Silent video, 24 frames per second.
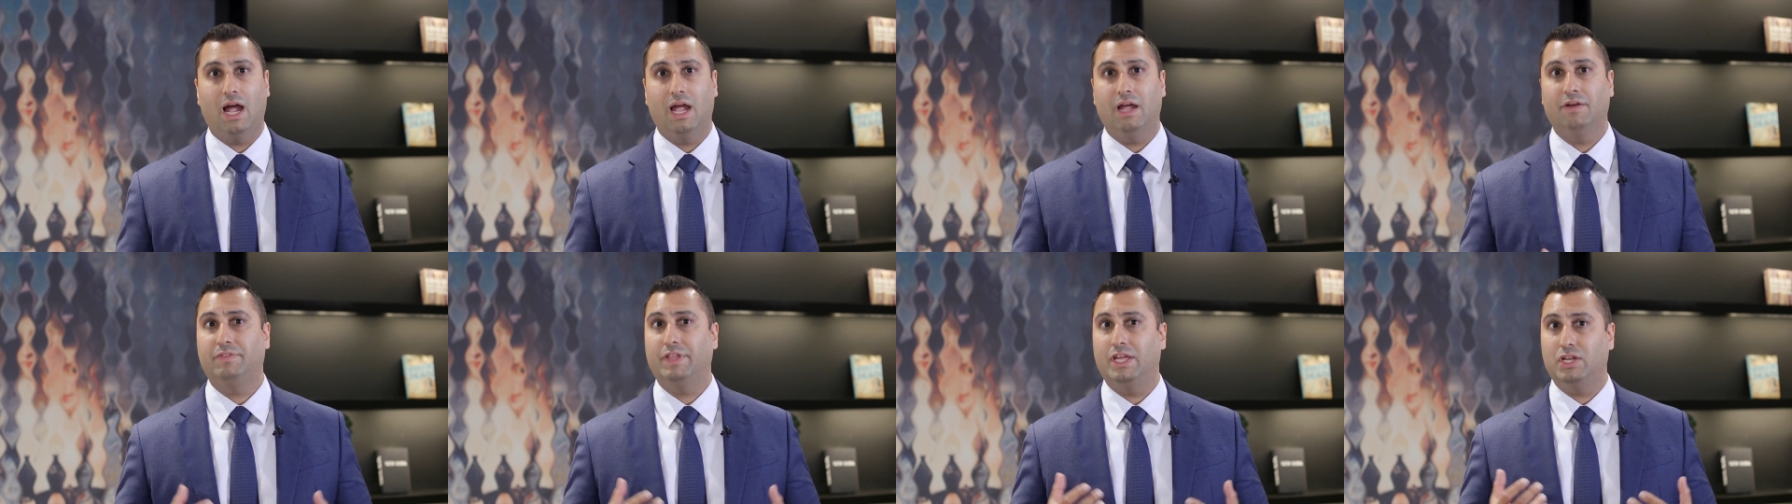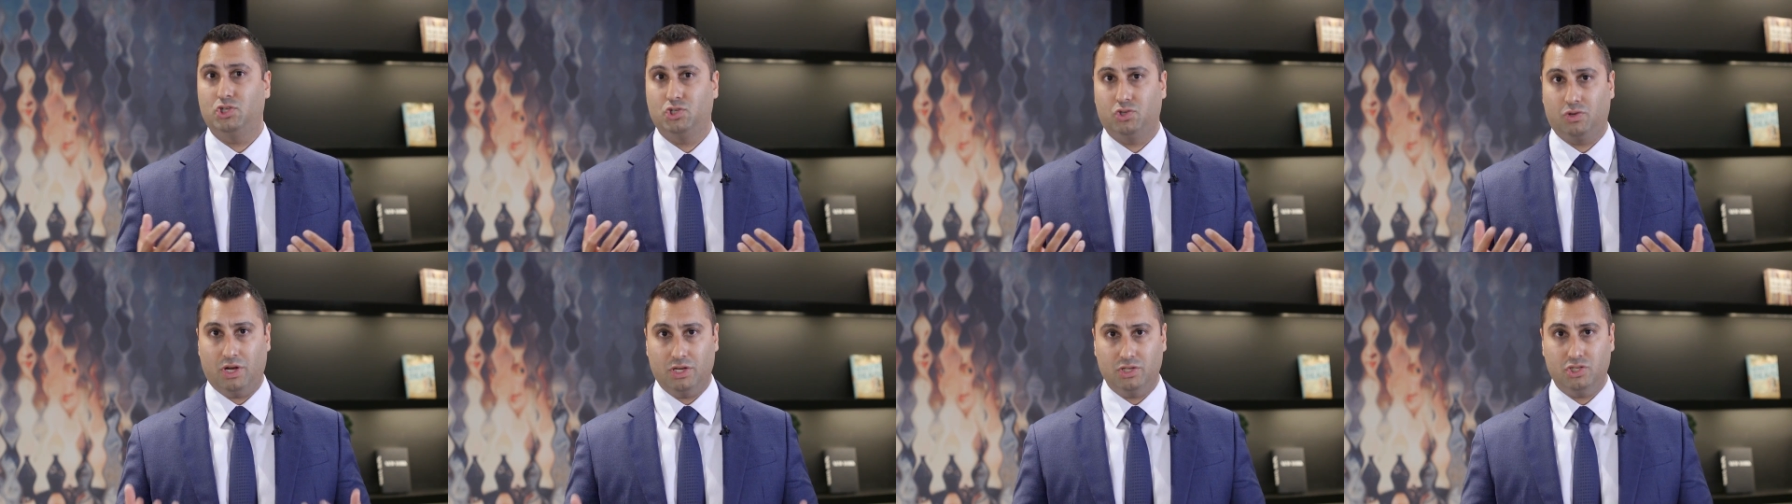If they
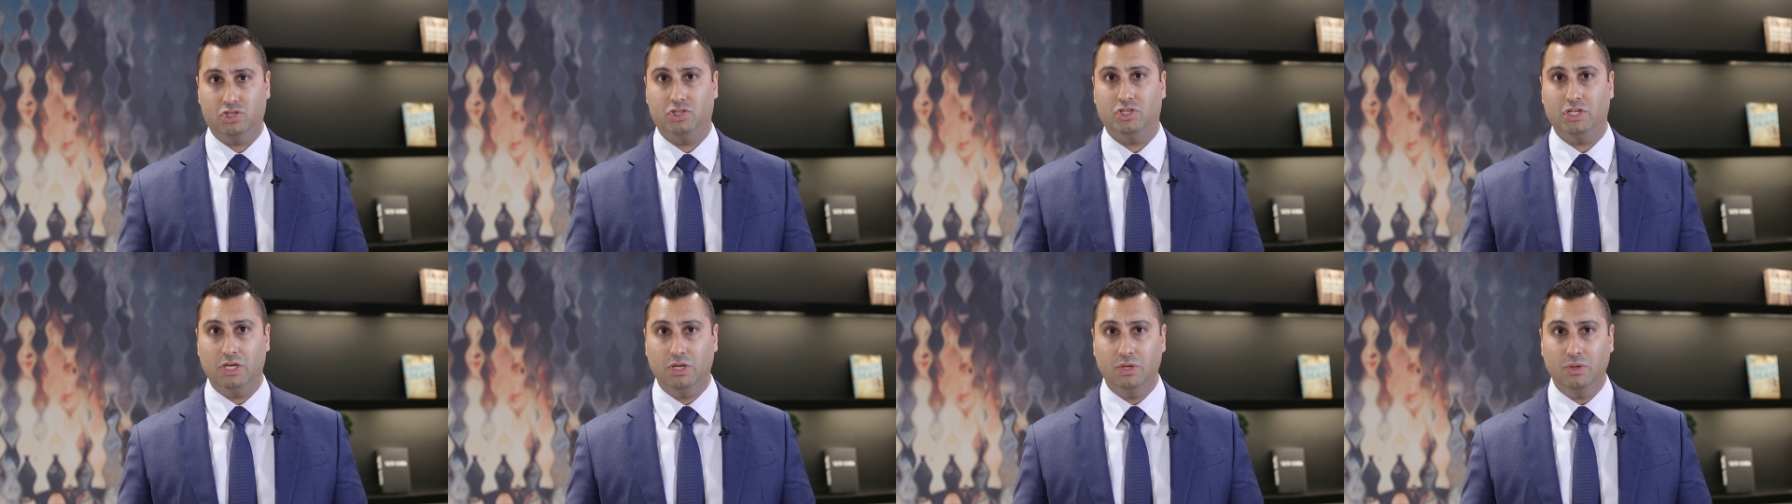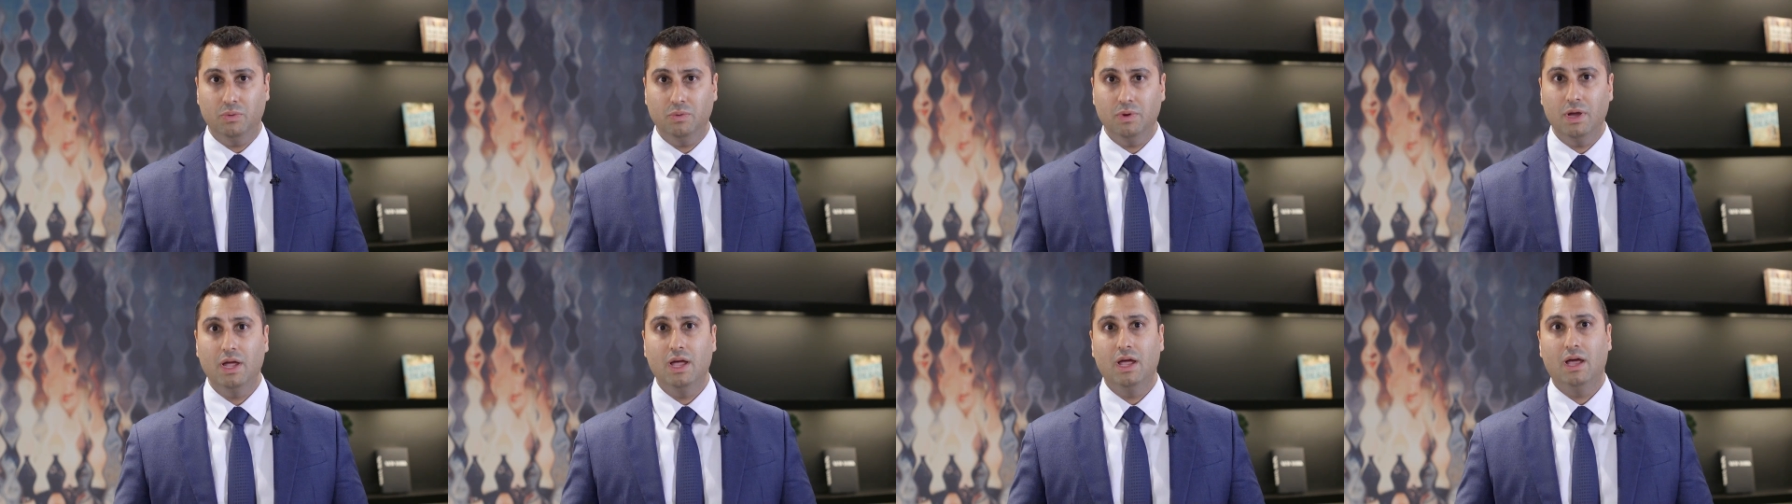trust
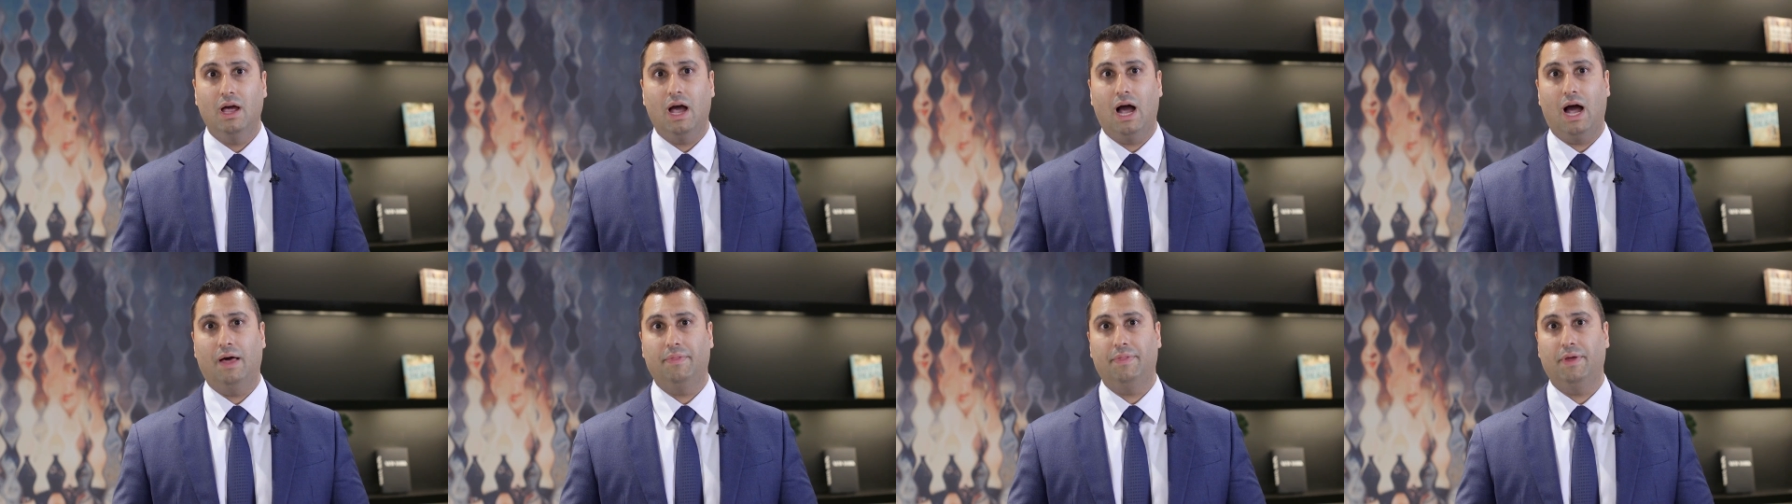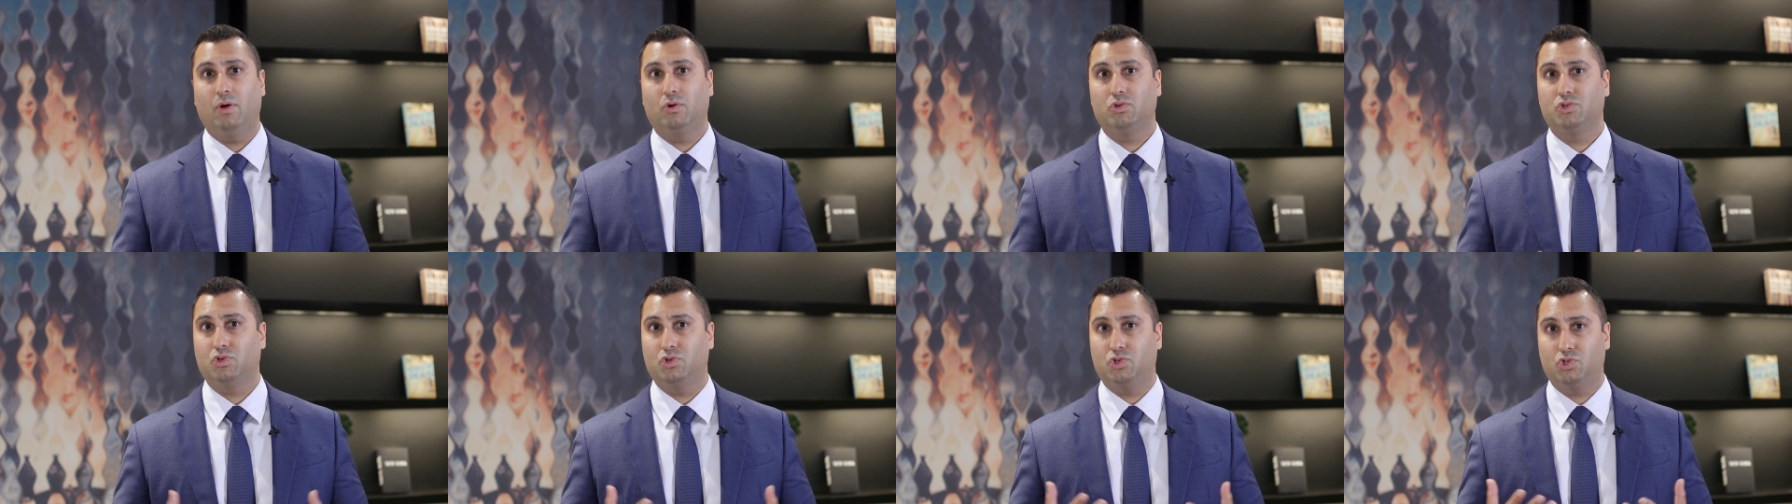you, they
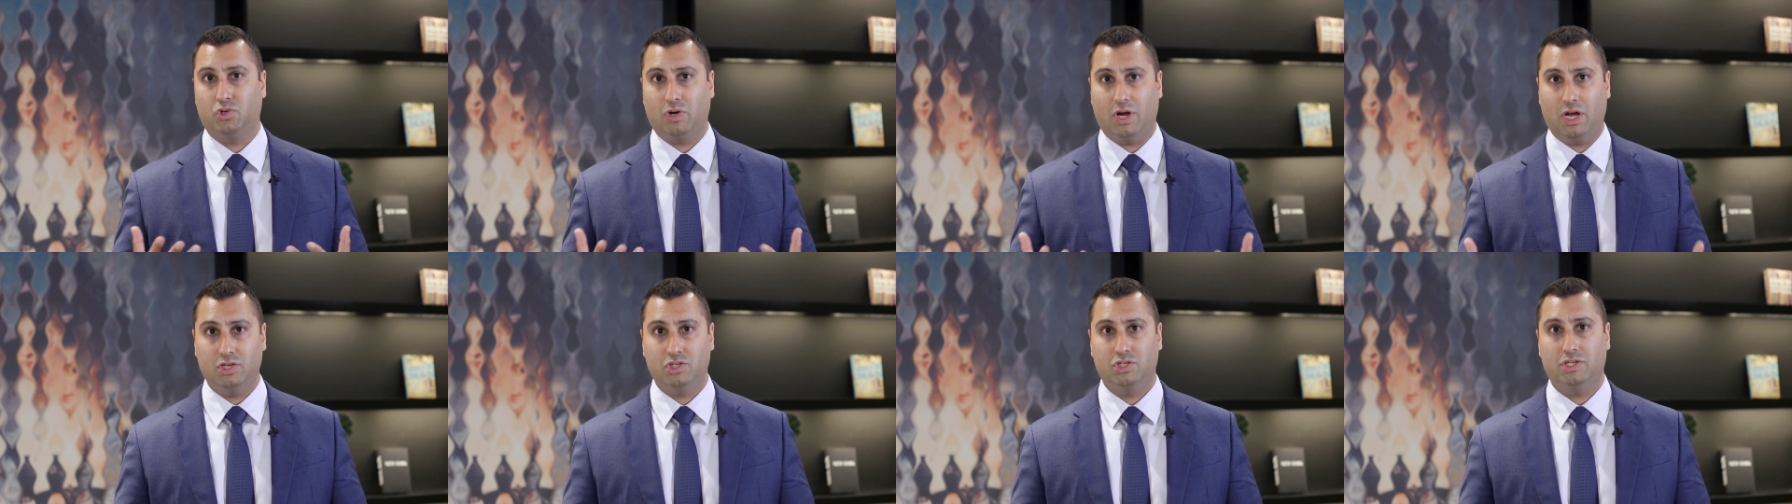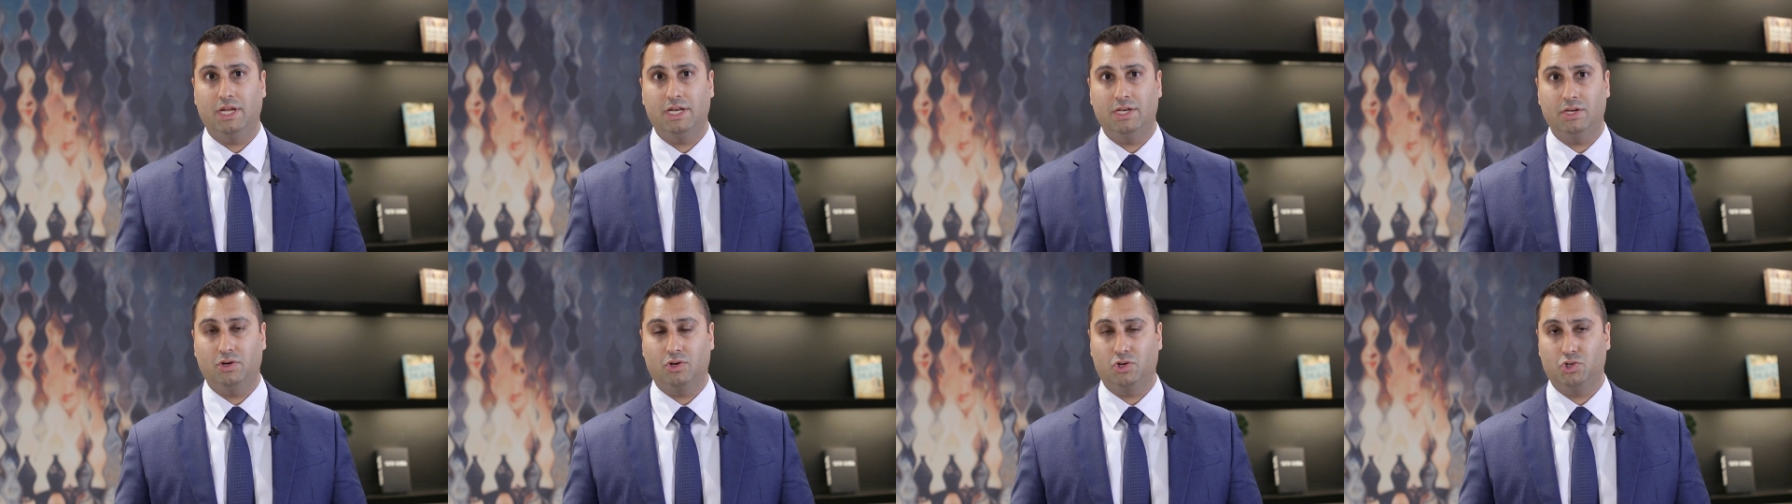also trust
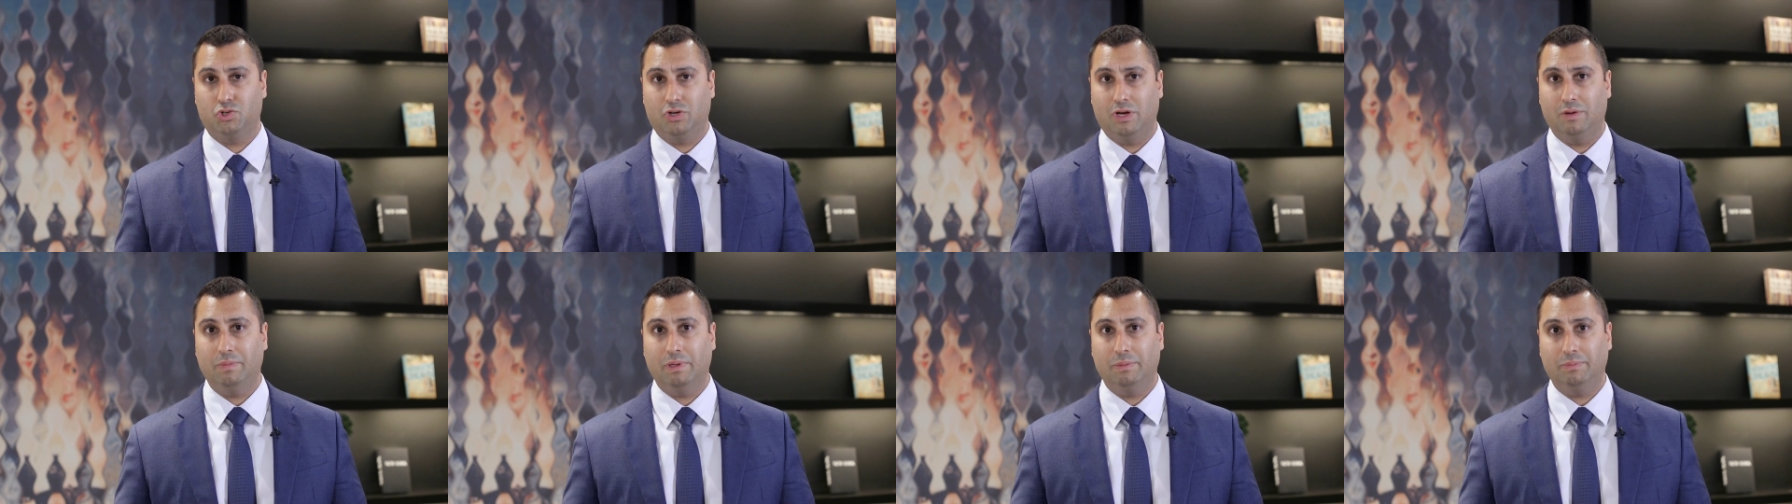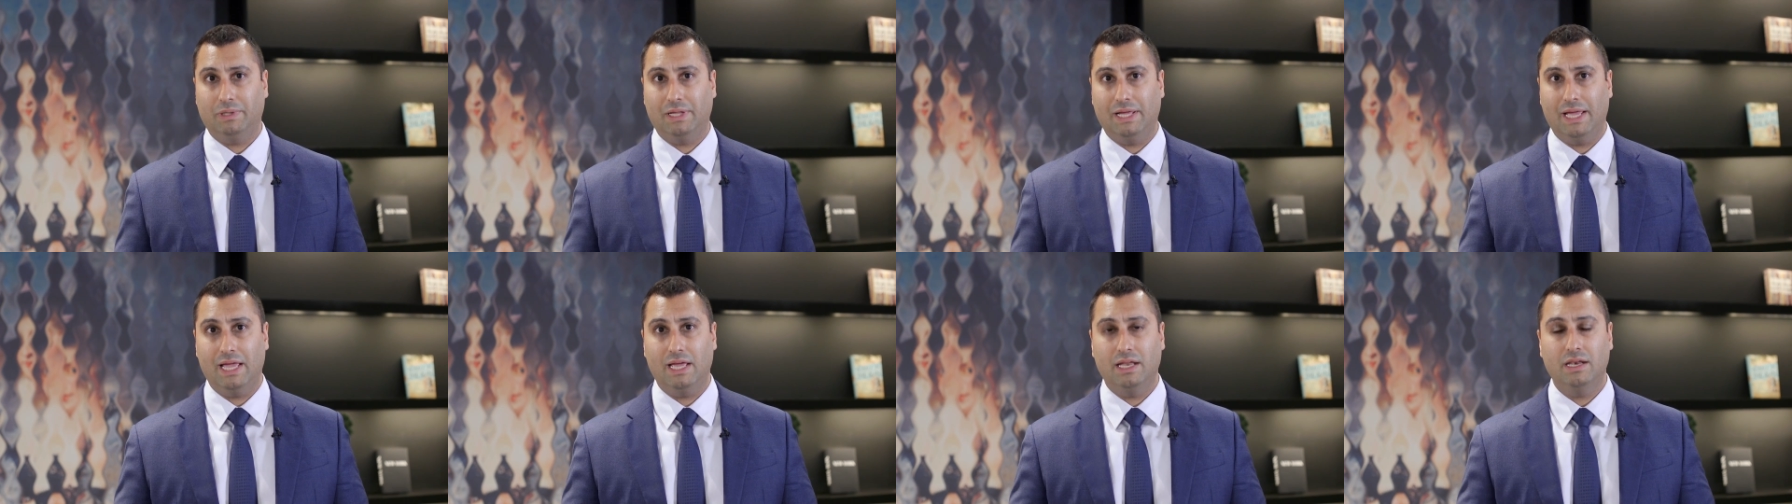in your treatment
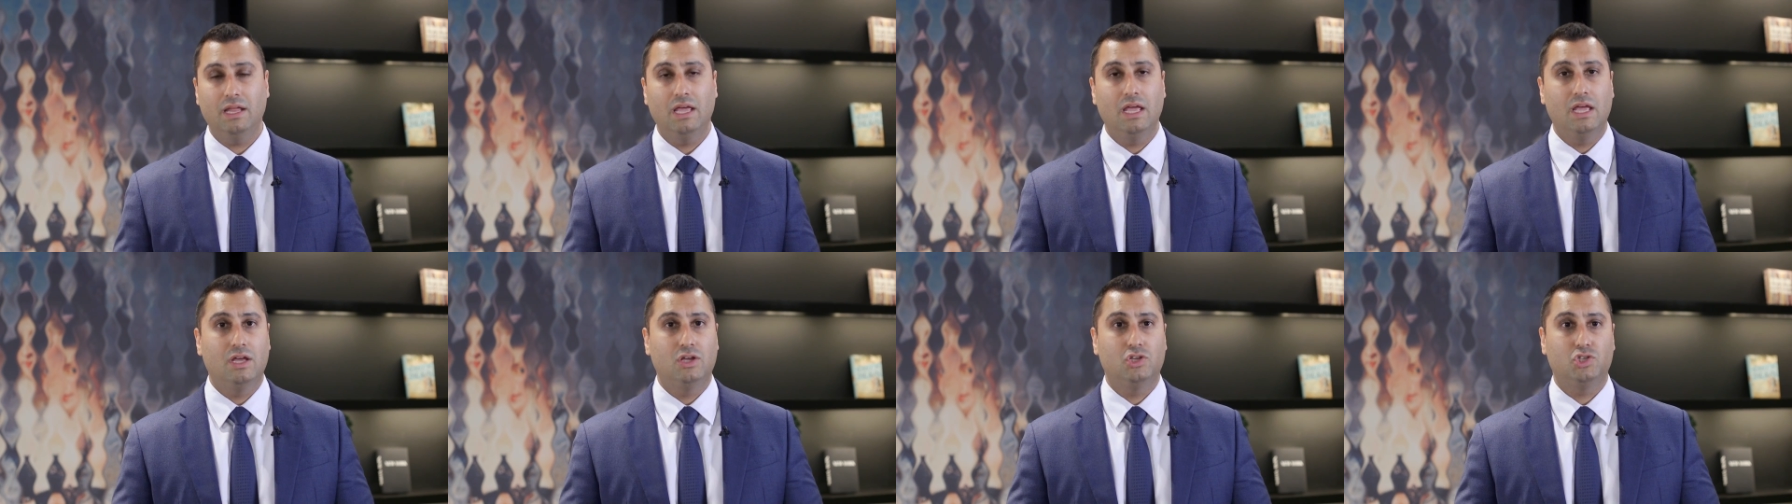plan.